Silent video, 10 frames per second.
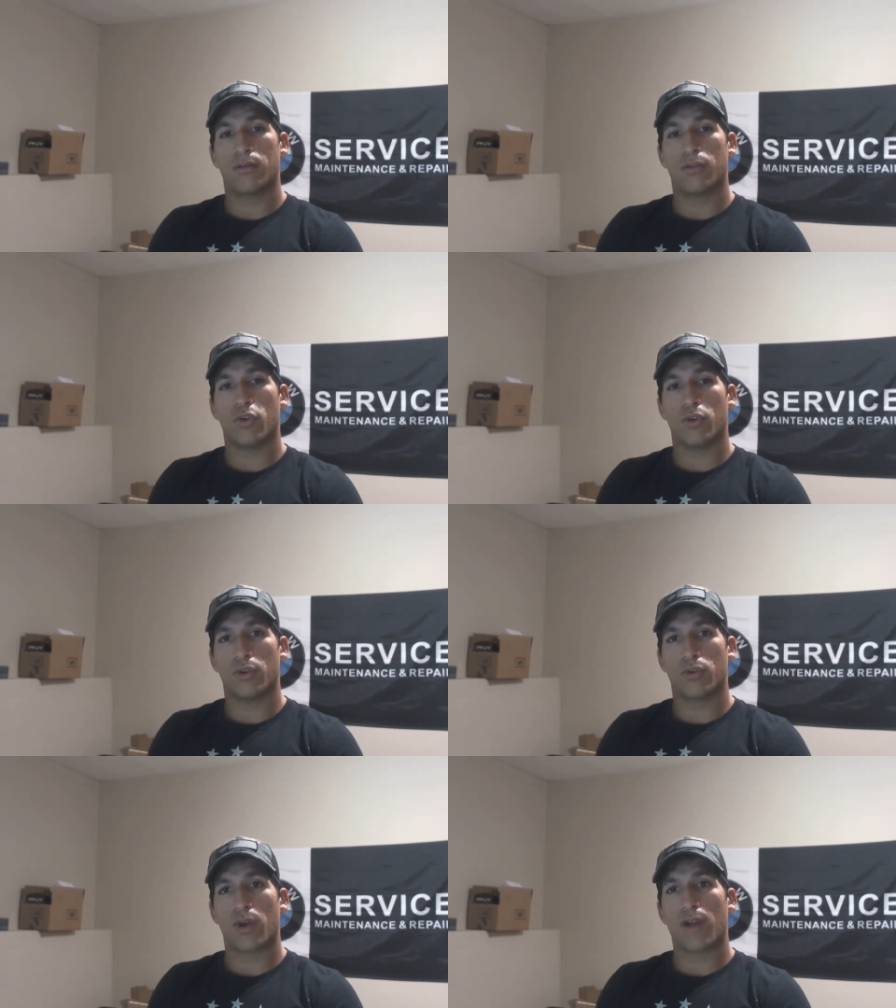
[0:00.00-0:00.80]

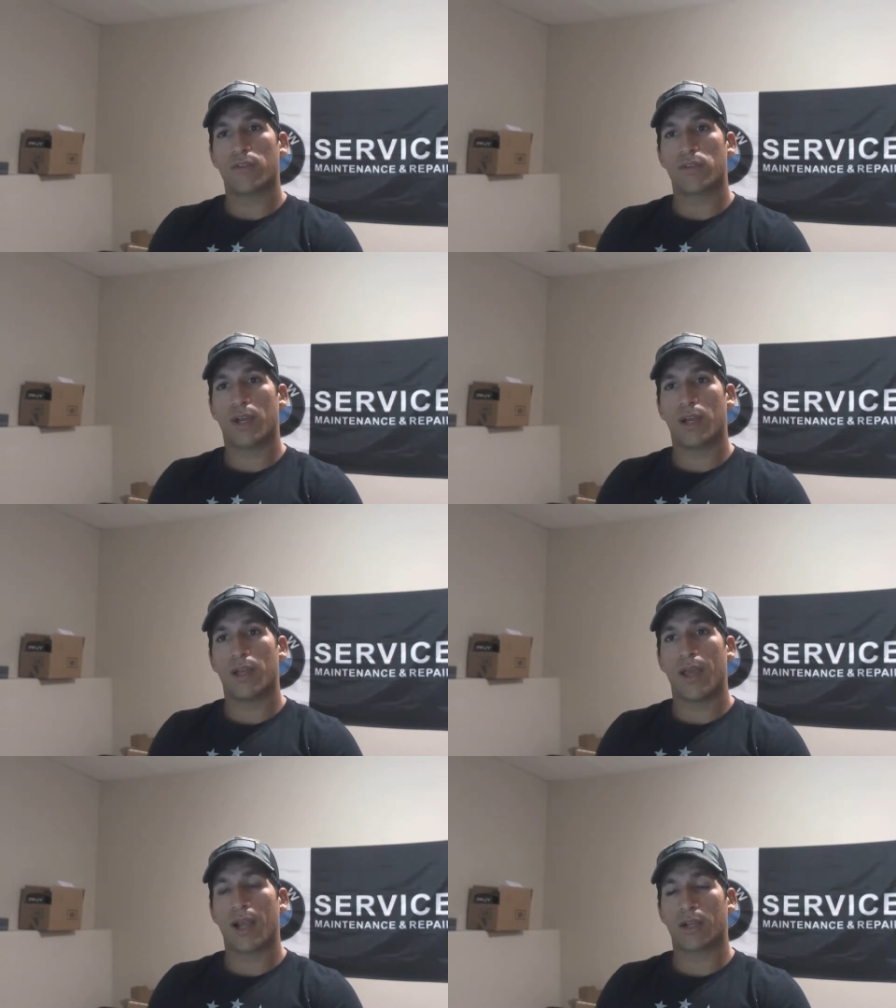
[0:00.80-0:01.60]
your driver's
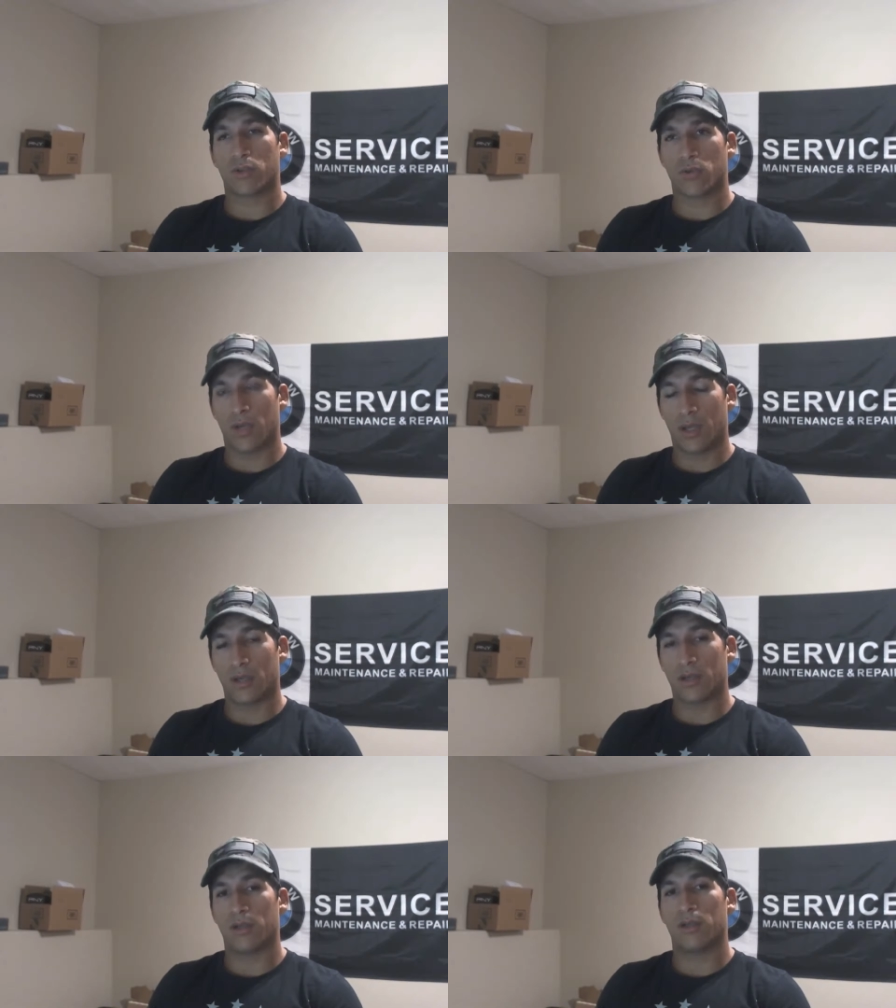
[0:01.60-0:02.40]
side
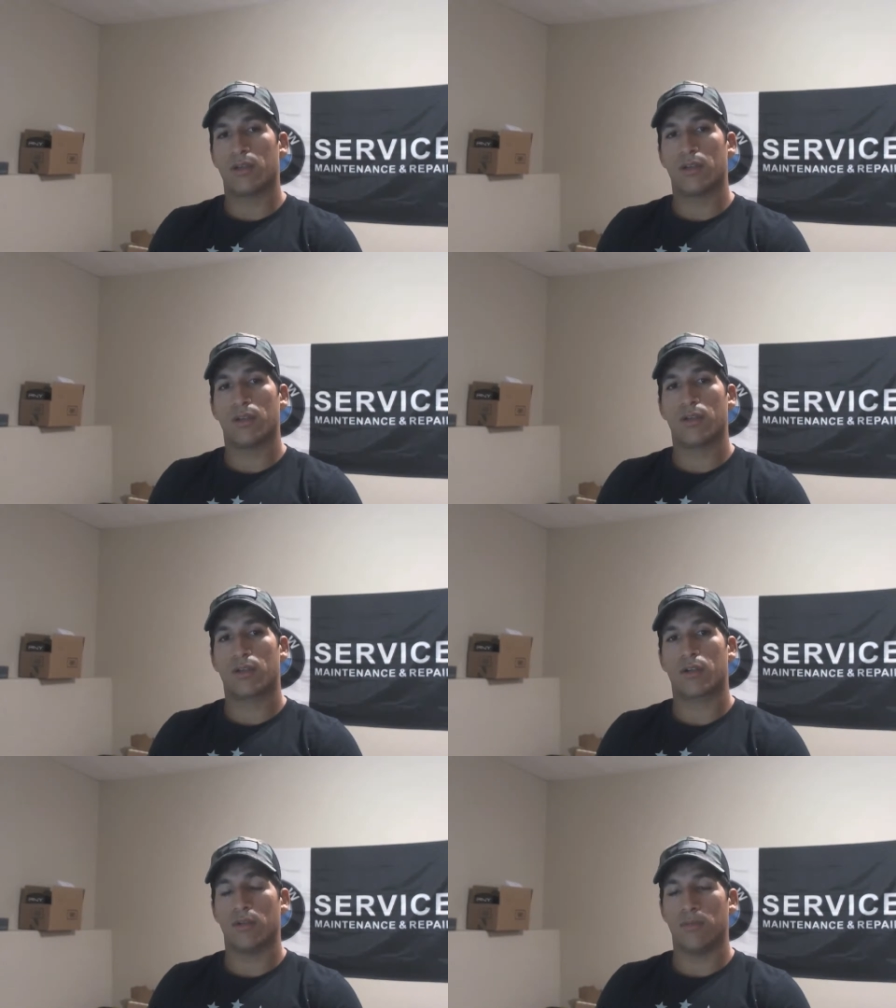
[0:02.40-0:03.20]
actuator
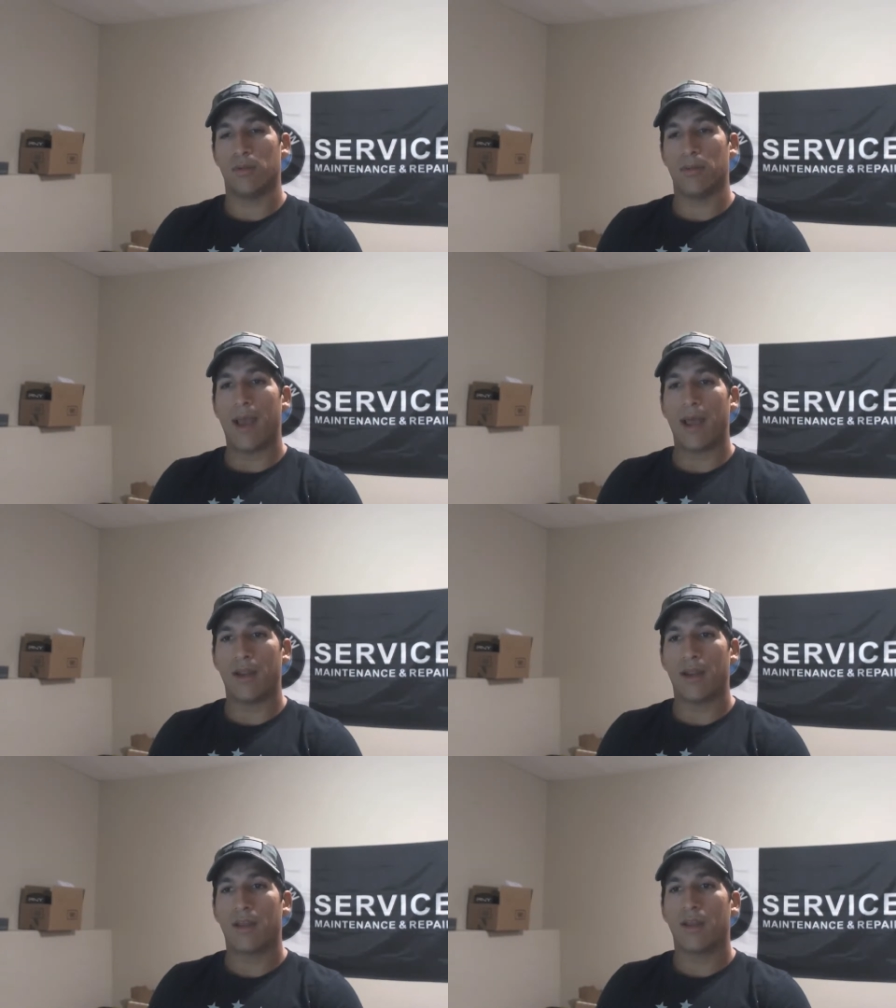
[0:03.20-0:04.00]
could be bad.